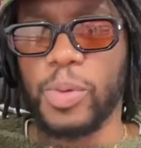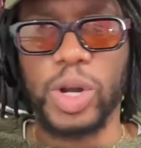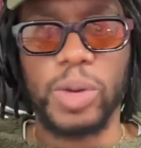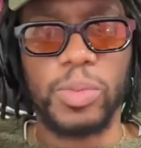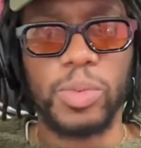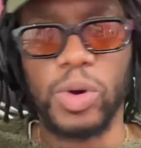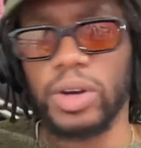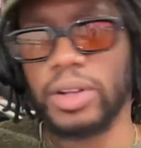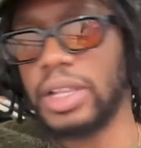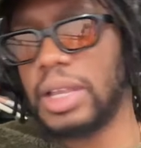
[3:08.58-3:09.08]

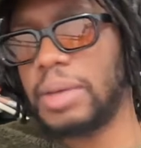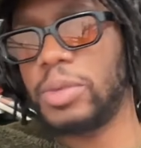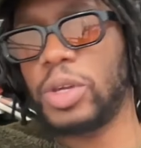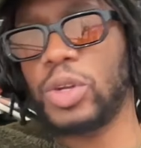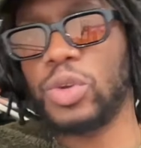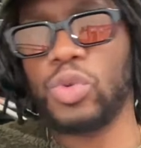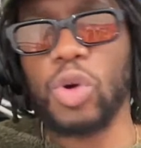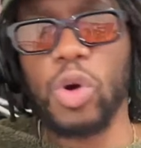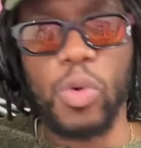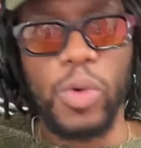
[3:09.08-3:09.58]
Bodømor
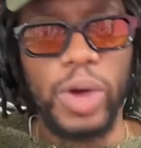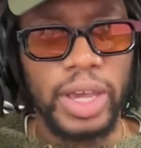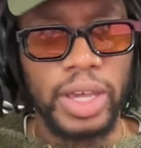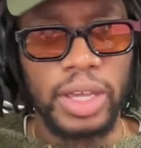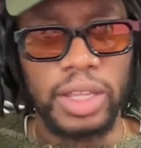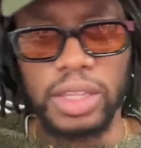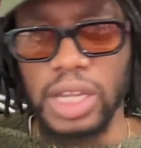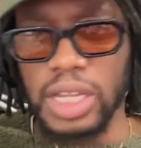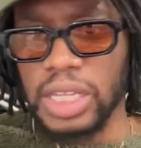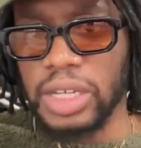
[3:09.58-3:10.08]
Glimt in
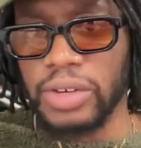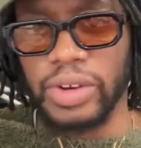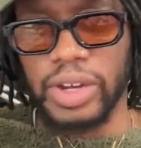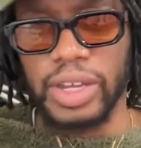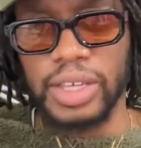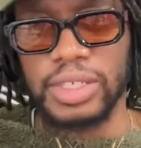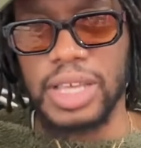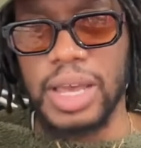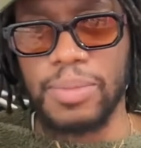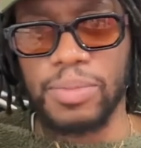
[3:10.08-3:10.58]
Norway, another
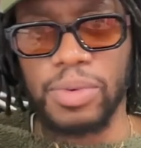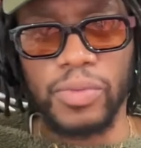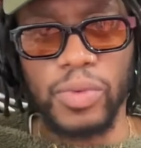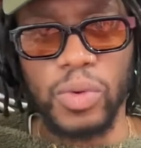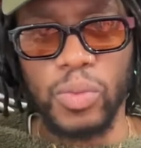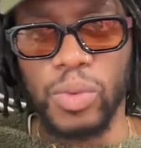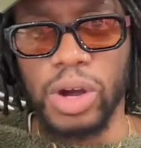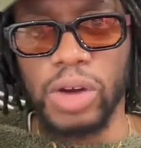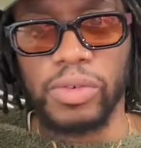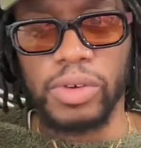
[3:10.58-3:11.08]
great example
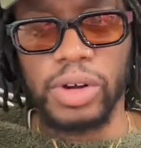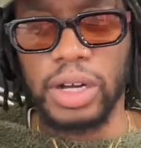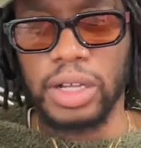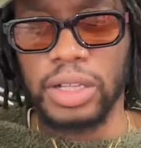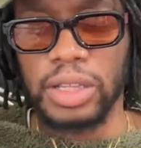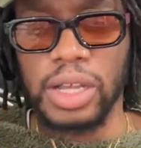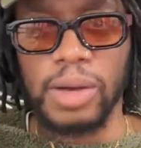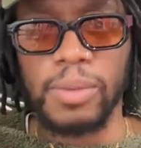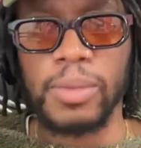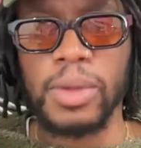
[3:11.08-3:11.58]
of a
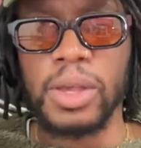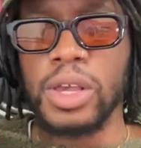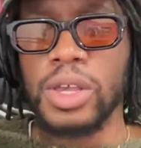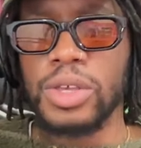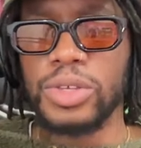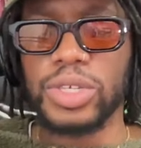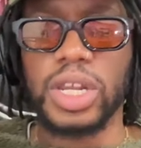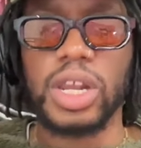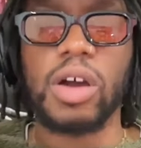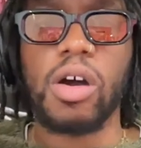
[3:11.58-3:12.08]
well-run club.
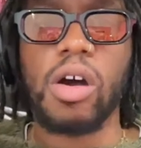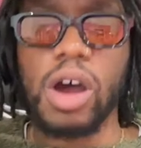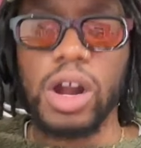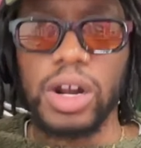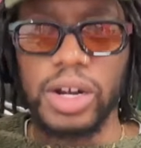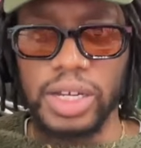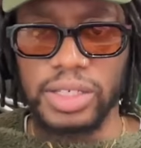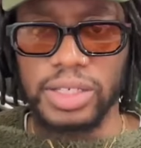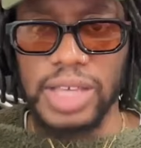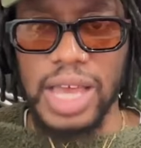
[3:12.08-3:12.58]
So there
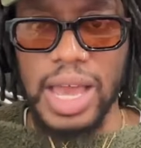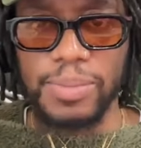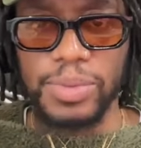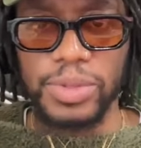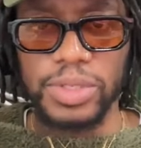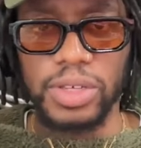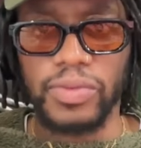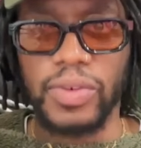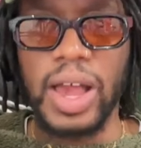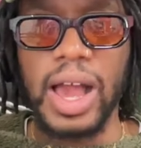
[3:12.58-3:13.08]
are
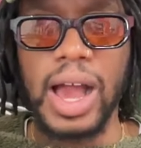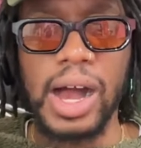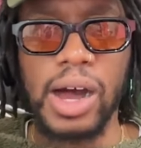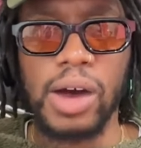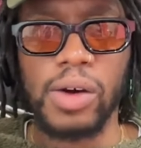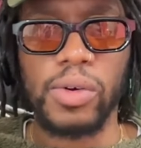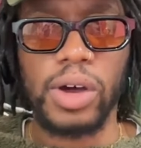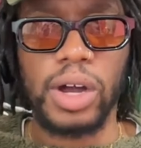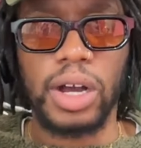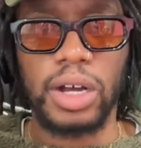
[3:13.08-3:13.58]
examples of
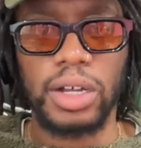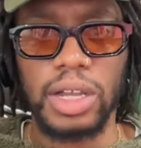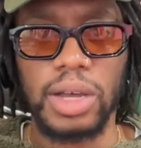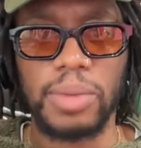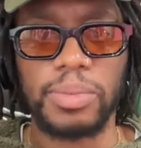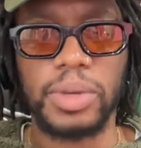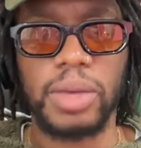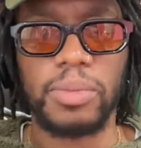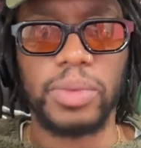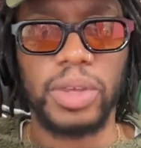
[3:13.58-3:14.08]
how a
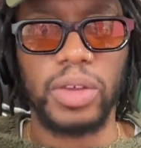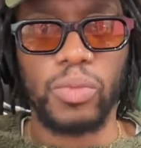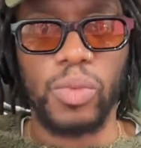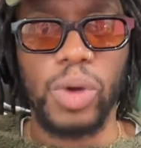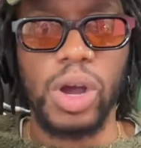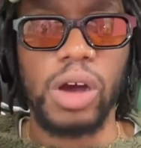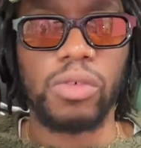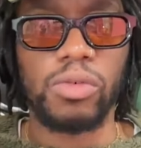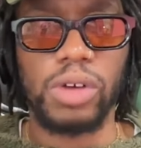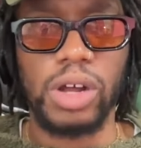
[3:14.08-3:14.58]
club can be
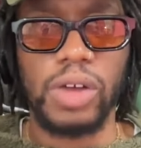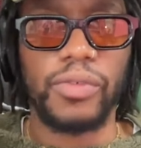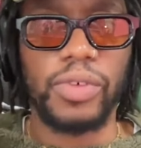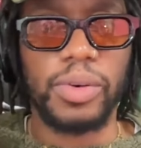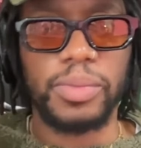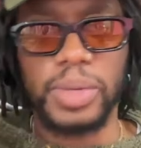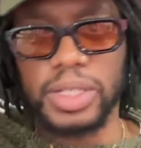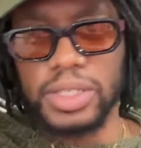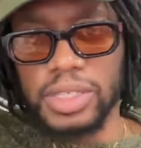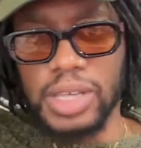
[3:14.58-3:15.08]
well-run
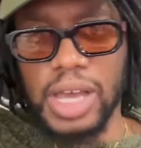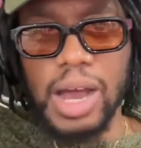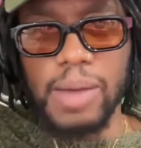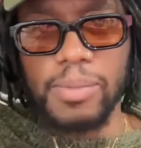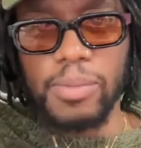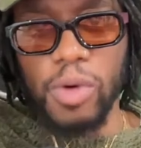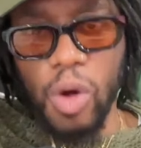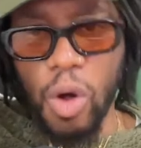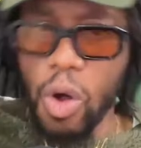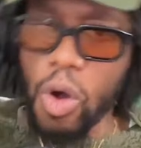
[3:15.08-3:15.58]
from the
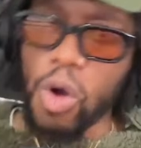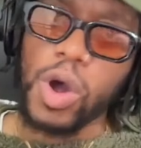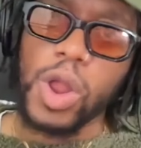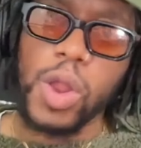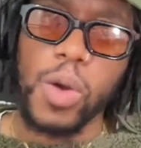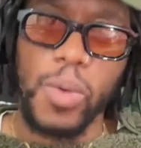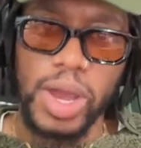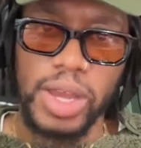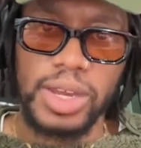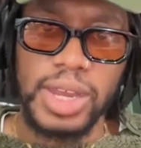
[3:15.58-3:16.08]
top
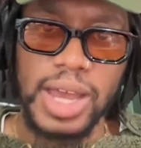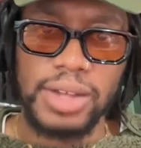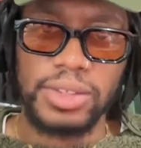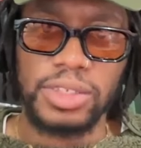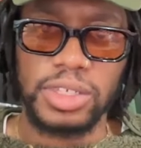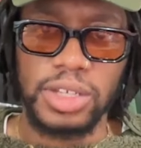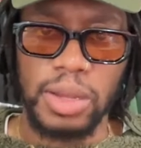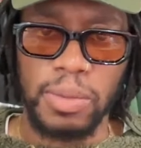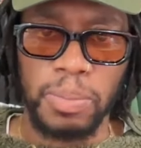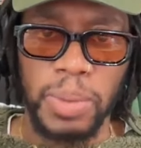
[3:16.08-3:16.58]
all the way
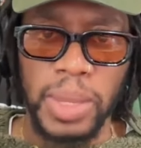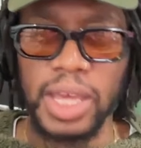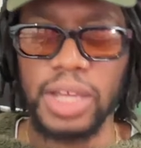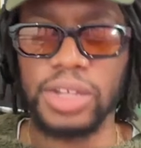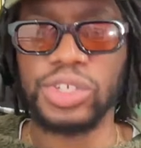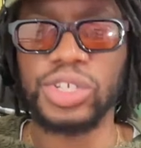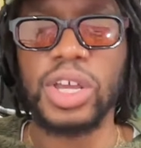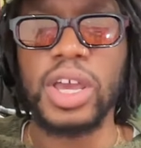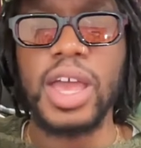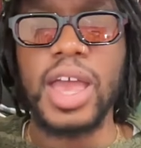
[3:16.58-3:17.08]
down to the
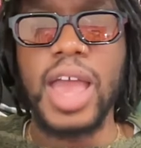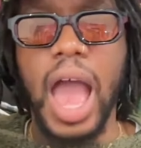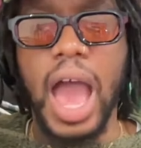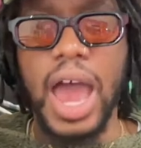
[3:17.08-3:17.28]
pitch.